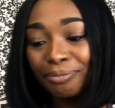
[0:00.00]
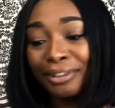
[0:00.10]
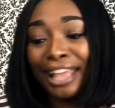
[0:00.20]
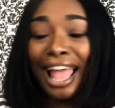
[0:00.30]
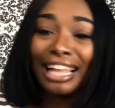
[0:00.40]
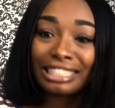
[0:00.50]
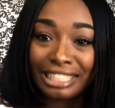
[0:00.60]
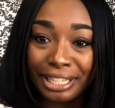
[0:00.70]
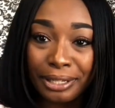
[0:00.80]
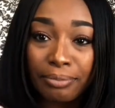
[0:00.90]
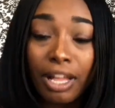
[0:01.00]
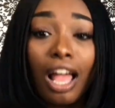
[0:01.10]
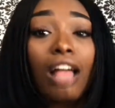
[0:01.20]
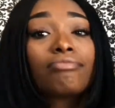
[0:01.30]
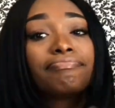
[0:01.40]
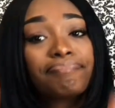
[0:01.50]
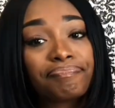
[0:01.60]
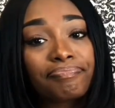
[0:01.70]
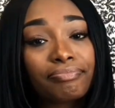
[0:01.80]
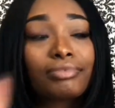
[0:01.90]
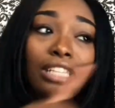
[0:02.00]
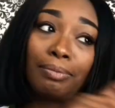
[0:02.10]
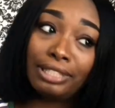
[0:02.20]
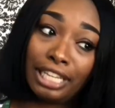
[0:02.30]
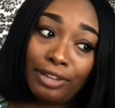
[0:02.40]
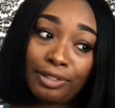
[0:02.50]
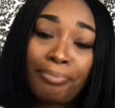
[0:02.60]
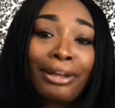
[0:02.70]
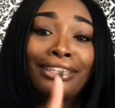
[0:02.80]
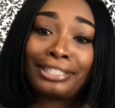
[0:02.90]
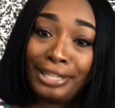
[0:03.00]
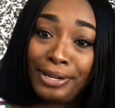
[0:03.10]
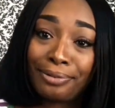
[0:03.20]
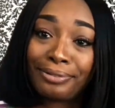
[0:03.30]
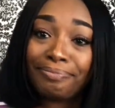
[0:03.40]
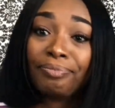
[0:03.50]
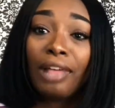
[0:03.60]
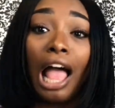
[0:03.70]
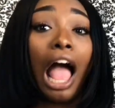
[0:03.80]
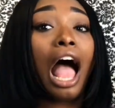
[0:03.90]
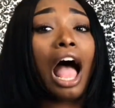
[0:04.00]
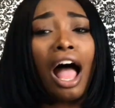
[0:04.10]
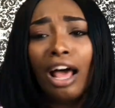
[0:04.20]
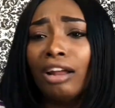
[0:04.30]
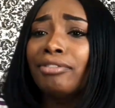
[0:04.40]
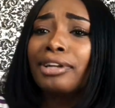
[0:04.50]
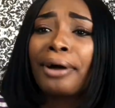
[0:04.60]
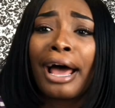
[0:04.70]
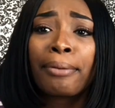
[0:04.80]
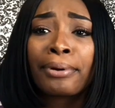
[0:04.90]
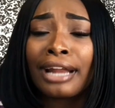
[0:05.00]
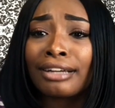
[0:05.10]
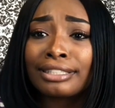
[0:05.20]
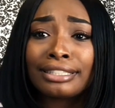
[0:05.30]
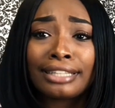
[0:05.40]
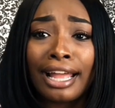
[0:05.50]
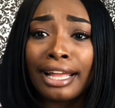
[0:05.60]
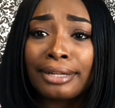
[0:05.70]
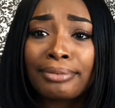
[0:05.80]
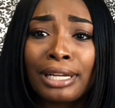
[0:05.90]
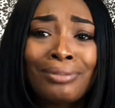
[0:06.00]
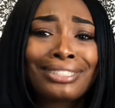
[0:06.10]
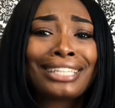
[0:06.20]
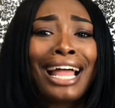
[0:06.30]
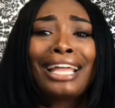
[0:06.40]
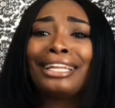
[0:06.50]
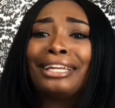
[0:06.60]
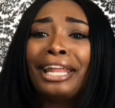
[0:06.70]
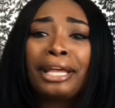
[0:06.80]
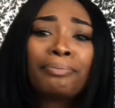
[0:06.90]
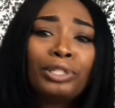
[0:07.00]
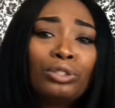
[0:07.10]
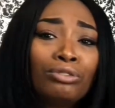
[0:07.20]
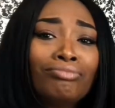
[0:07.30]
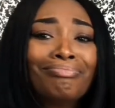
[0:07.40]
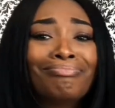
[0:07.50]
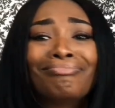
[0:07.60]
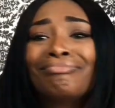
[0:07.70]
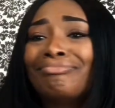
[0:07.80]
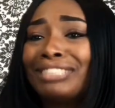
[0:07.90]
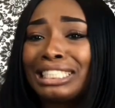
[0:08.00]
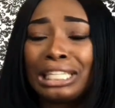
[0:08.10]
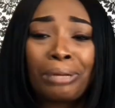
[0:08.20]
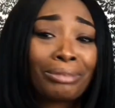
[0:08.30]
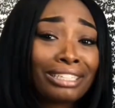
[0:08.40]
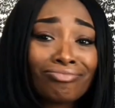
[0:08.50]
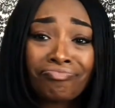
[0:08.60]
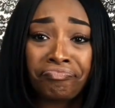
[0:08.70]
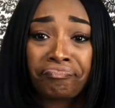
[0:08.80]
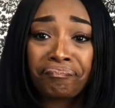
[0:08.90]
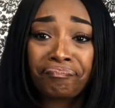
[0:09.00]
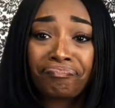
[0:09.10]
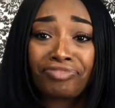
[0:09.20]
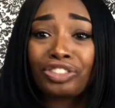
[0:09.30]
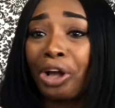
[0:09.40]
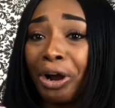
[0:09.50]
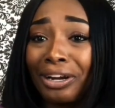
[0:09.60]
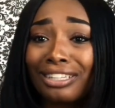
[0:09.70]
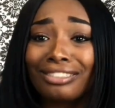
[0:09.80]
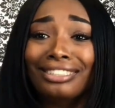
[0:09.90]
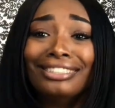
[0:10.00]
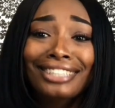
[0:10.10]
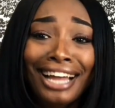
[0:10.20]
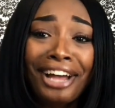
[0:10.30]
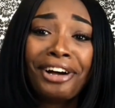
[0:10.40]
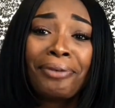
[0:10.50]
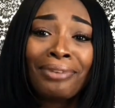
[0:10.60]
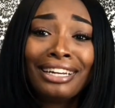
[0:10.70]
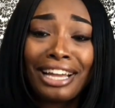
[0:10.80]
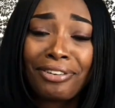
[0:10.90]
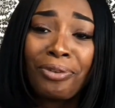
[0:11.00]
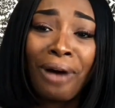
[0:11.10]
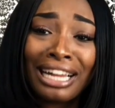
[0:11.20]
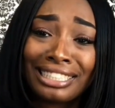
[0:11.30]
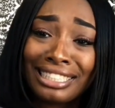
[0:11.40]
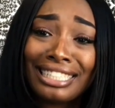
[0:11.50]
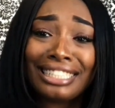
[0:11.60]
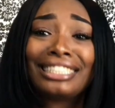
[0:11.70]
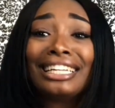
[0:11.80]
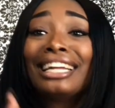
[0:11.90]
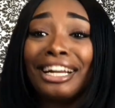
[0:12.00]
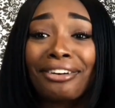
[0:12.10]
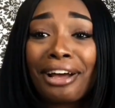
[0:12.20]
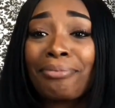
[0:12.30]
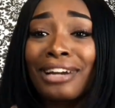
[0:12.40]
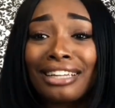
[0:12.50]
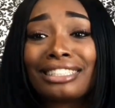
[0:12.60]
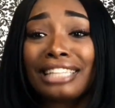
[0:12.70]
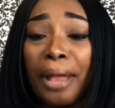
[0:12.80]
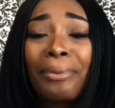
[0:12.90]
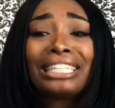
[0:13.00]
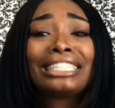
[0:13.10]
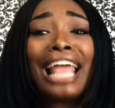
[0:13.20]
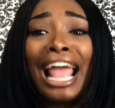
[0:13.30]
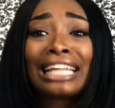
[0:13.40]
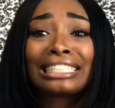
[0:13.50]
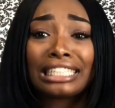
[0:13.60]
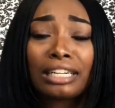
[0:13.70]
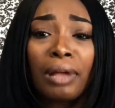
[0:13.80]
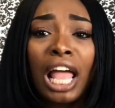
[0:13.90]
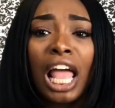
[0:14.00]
Gassed Up. Let me tell you something about this song. I don't know how to pronounce his name. It was like Nebu something. Sorry. Hope he never watches this and see that I know how to pronounce his name, but it's Gassed Up.